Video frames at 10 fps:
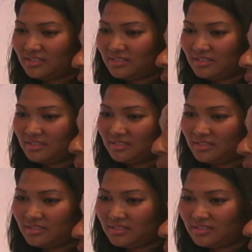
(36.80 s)

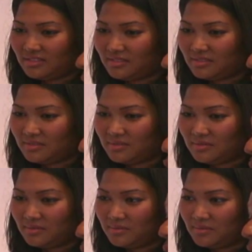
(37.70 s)

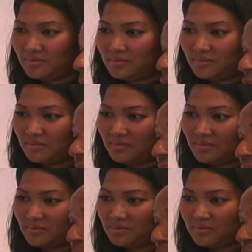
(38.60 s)

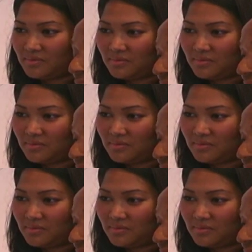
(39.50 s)
No words are spoken by the person on screen.